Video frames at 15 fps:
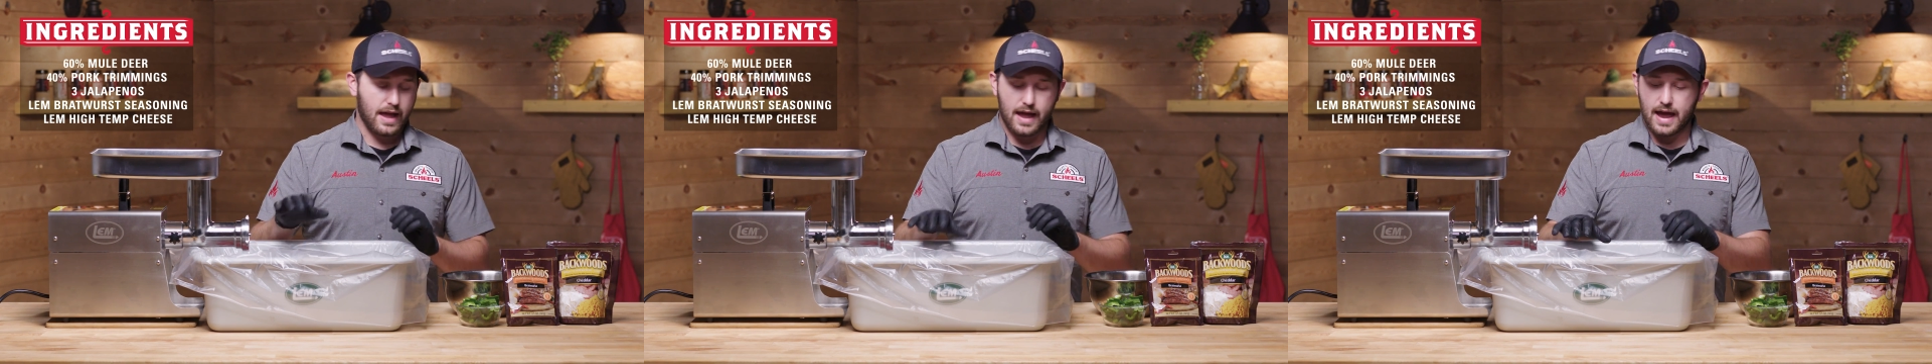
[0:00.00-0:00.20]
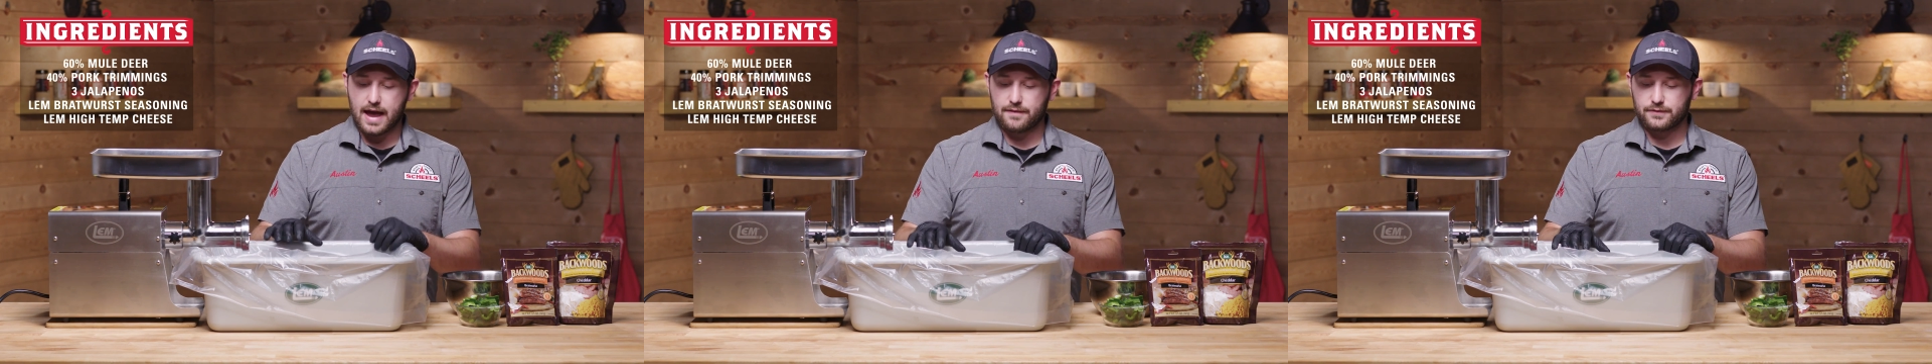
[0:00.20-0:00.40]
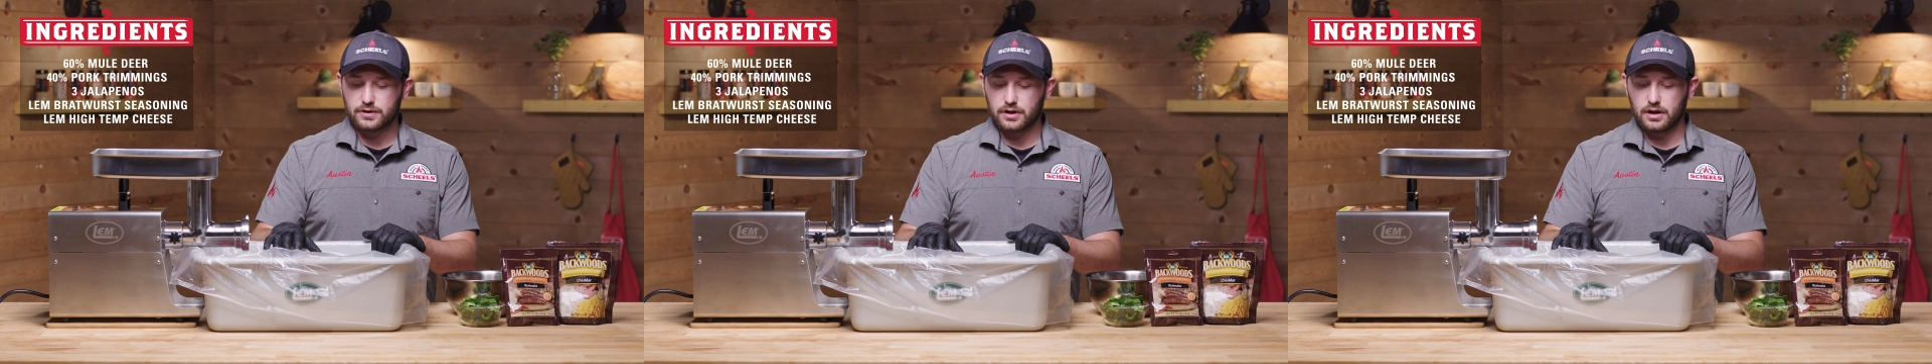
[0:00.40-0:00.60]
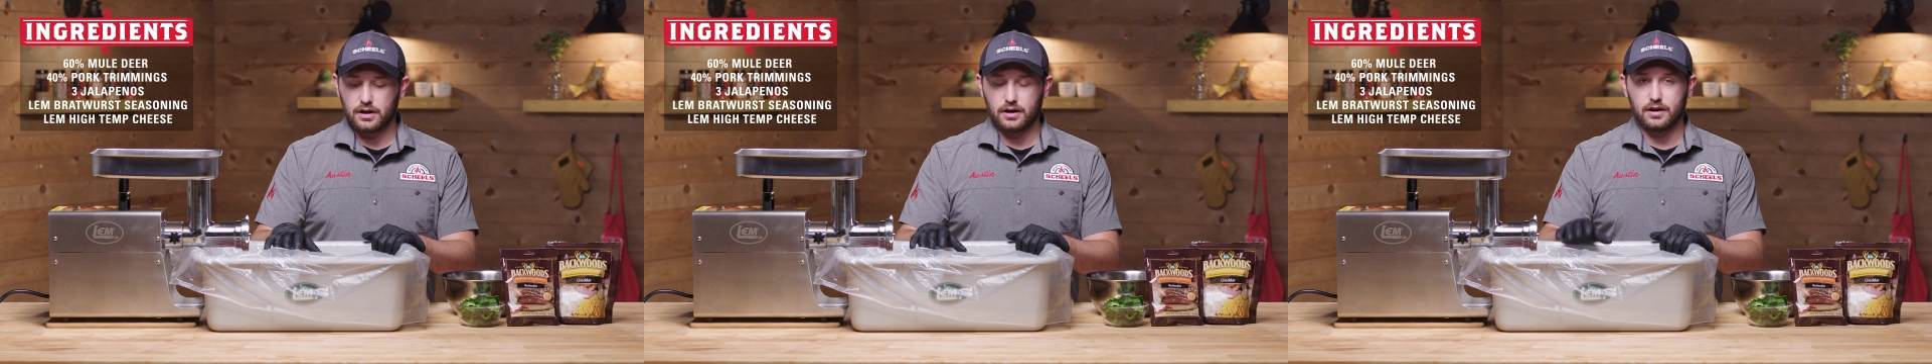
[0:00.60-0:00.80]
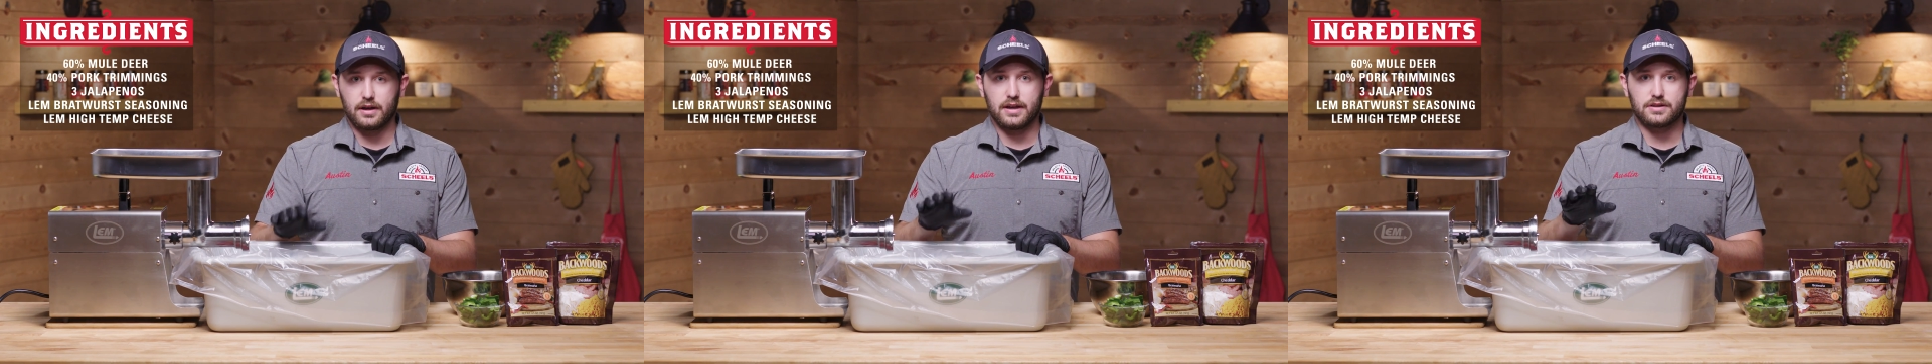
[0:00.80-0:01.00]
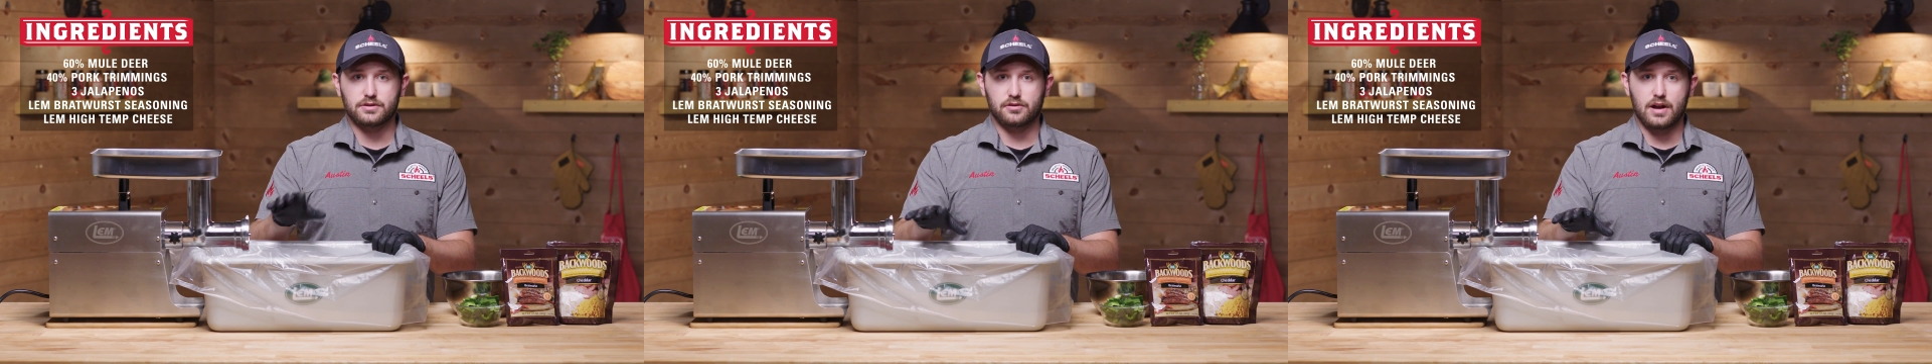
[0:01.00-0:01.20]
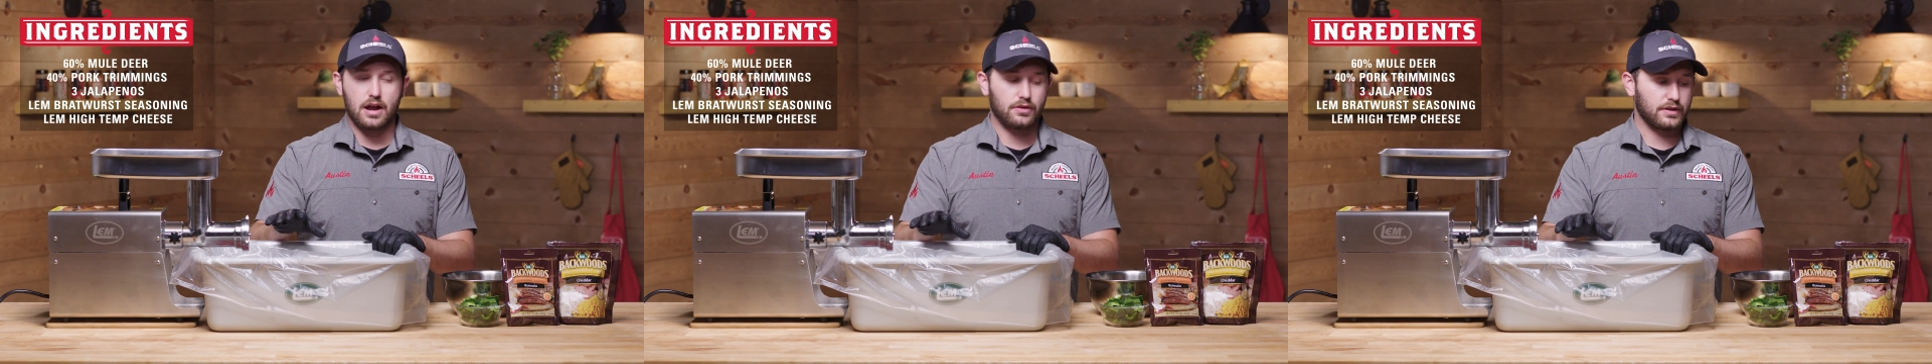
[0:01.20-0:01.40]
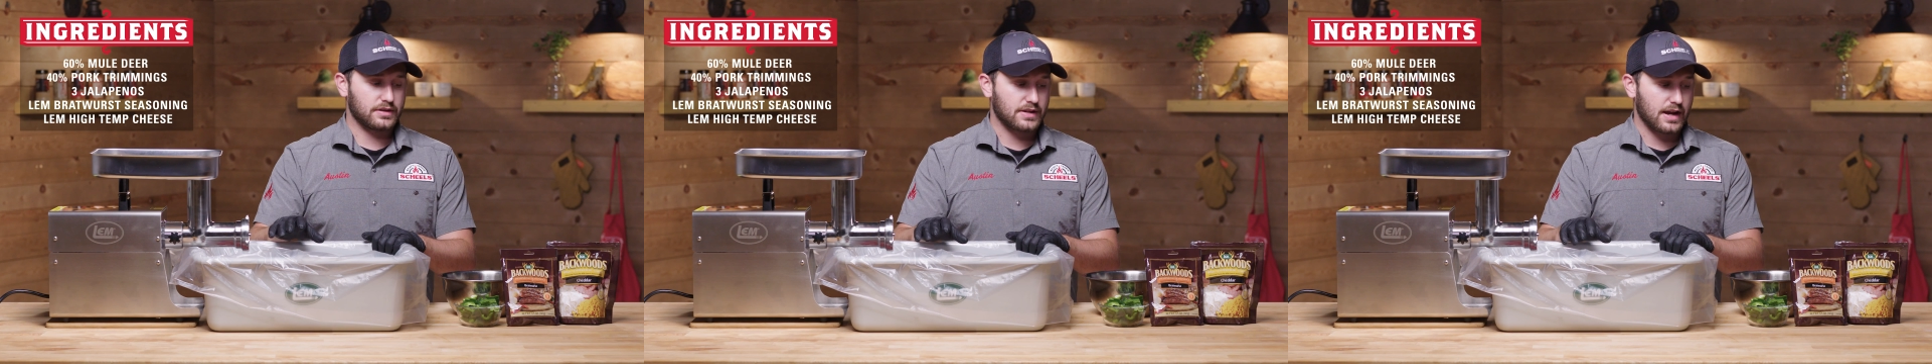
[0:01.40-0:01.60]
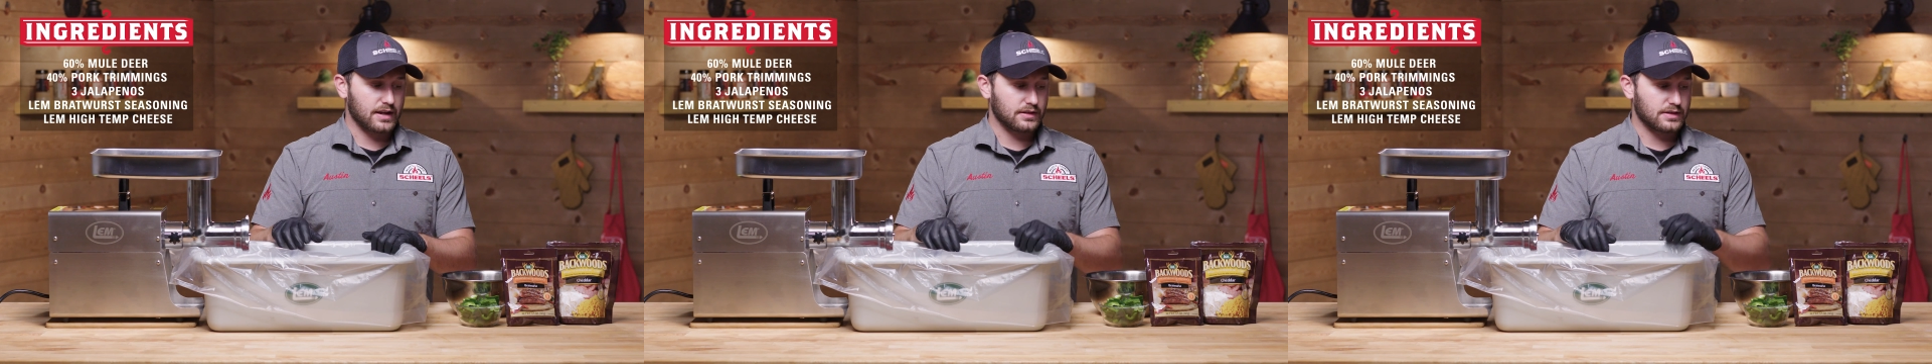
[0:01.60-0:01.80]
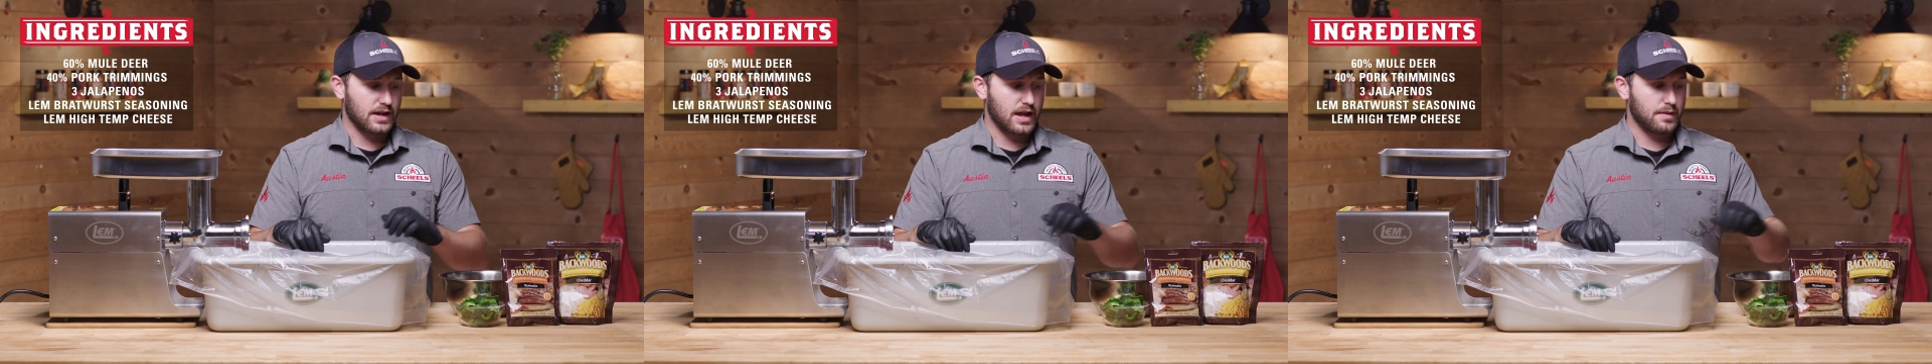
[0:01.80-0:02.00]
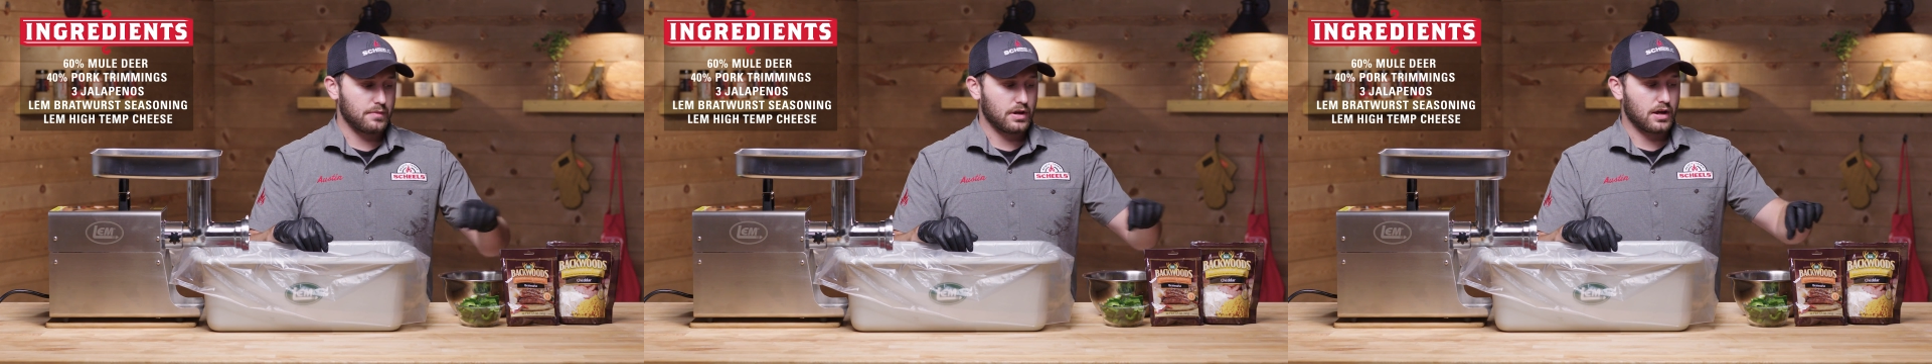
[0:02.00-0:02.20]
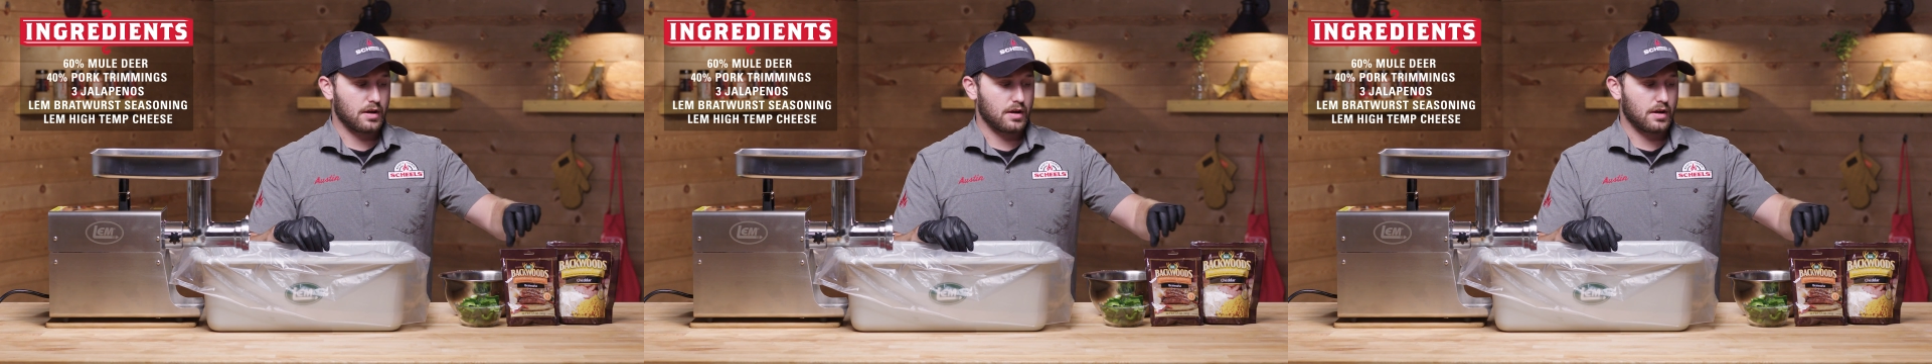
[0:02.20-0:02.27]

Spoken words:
After it's ground the second time,